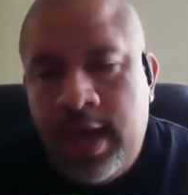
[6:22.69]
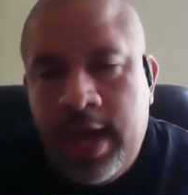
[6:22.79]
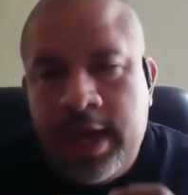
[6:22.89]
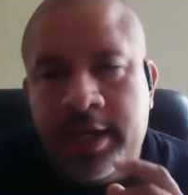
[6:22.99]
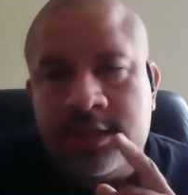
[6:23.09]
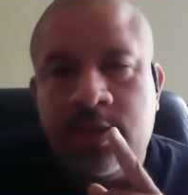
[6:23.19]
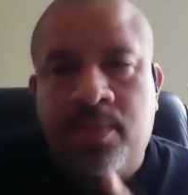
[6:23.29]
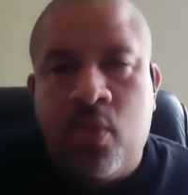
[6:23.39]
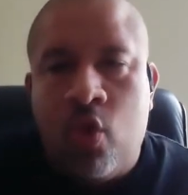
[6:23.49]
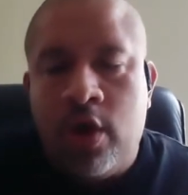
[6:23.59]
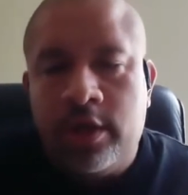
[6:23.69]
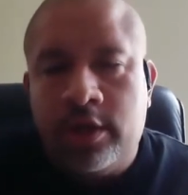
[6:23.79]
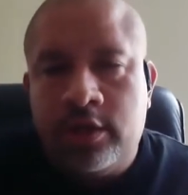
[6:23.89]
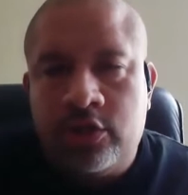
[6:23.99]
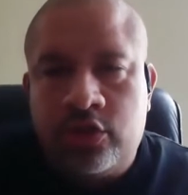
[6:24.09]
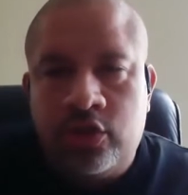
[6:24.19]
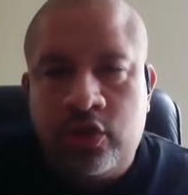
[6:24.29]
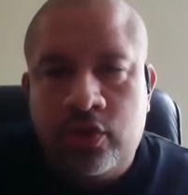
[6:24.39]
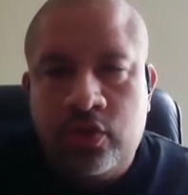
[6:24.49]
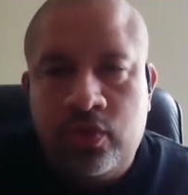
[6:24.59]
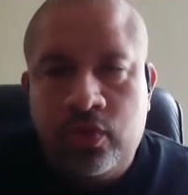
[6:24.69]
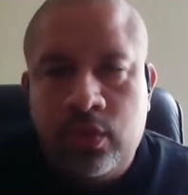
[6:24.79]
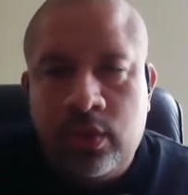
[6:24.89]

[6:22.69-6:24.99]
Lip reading: And it's important to